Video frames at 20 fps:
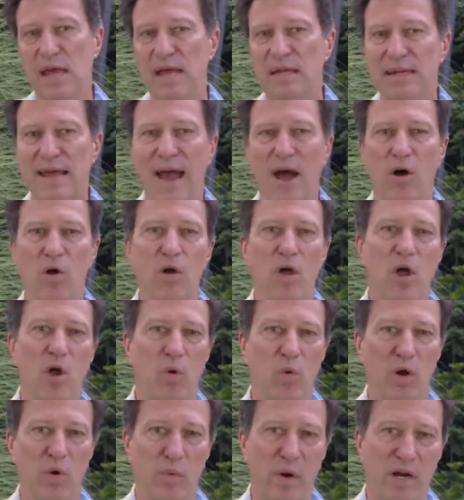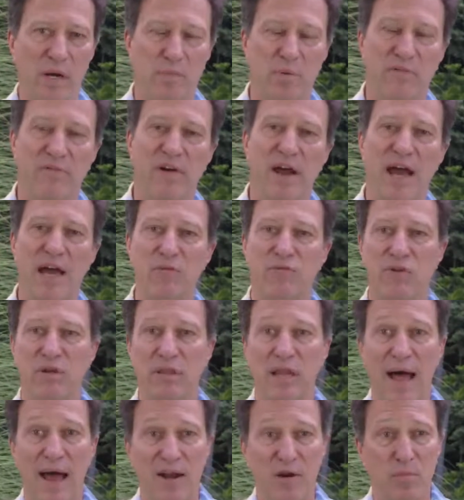Now, we'll want to provide
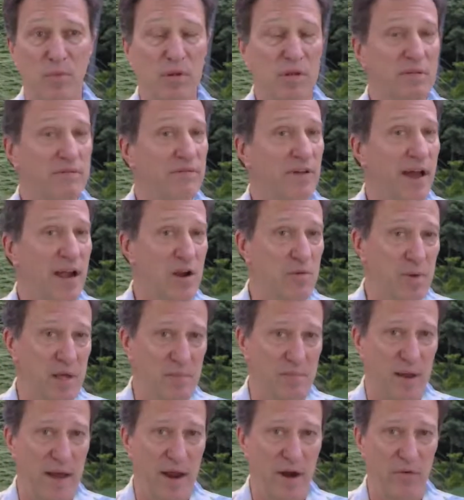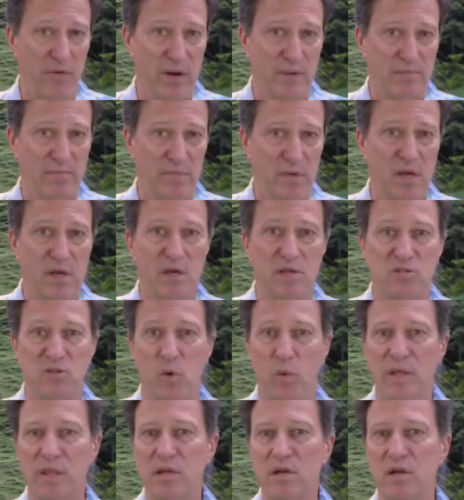reliable environment monitoring,
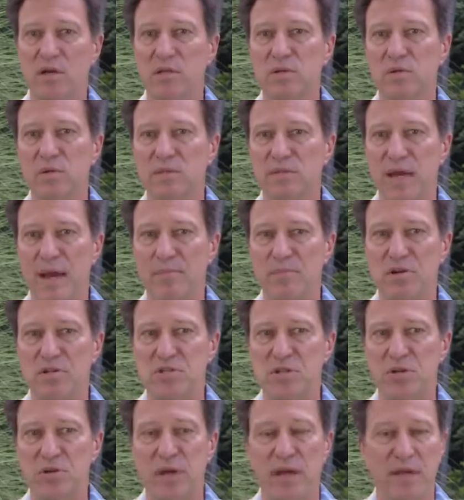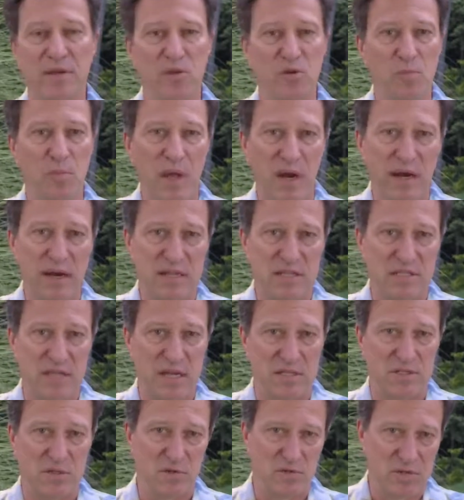so we'll include temperature and humidity
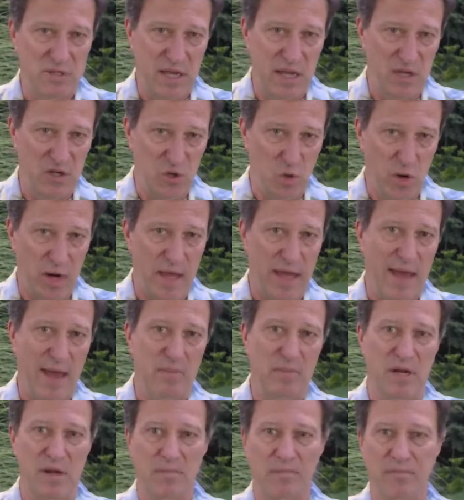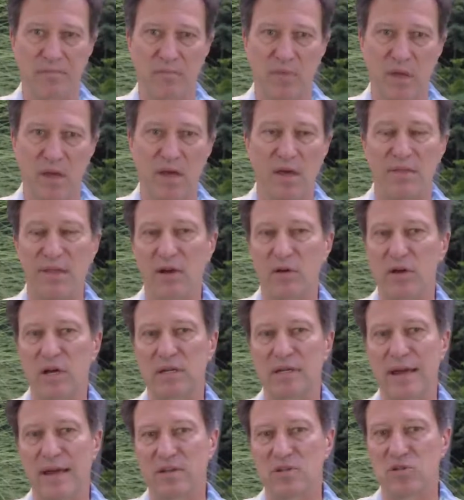sensors in your cabinet. They'll
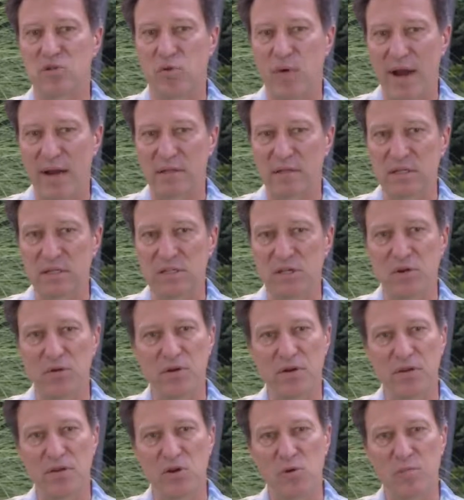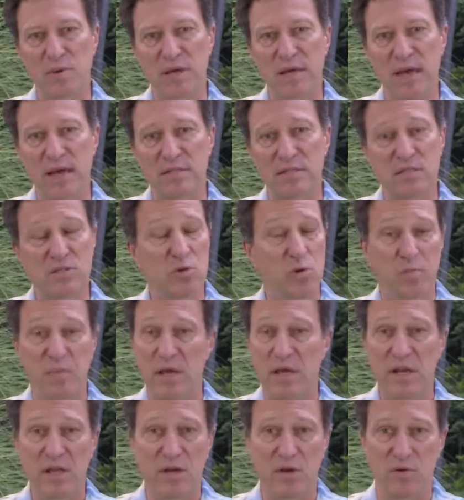connect directly to your UPSs or
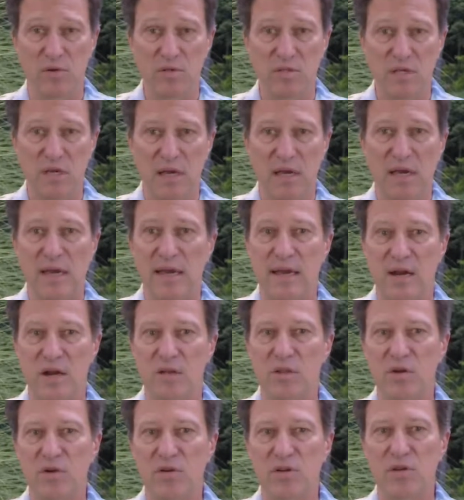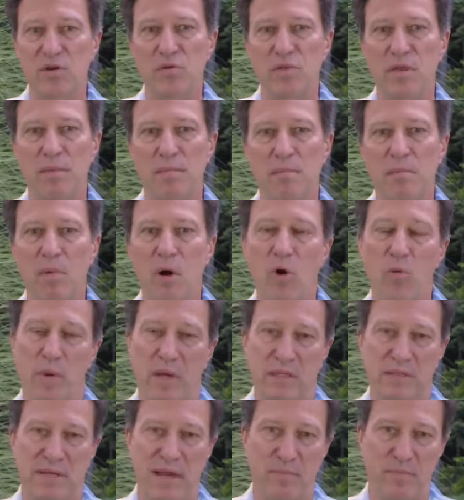PDUs and alert you the
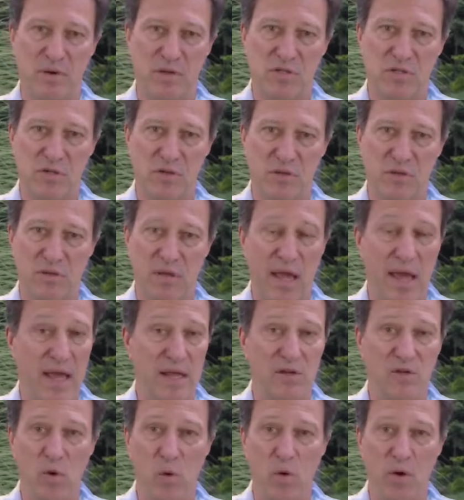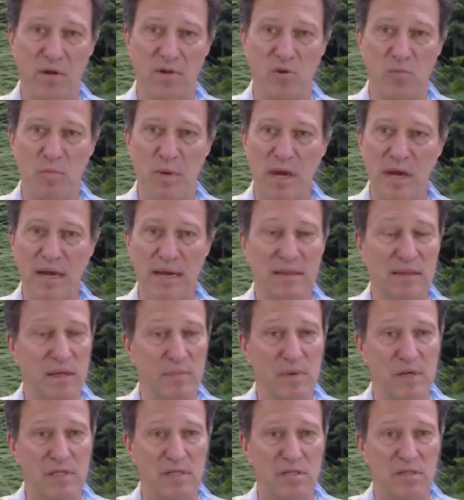moment temperature and/or humidity
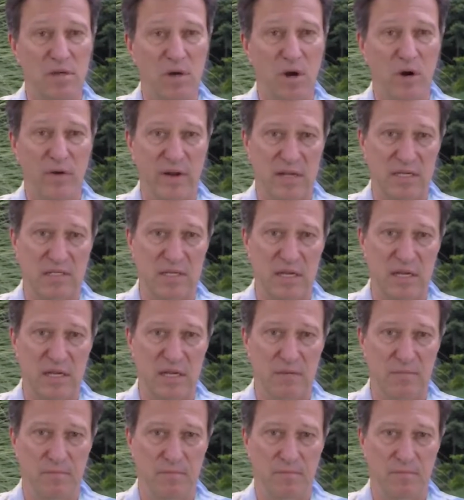limits are exceeded.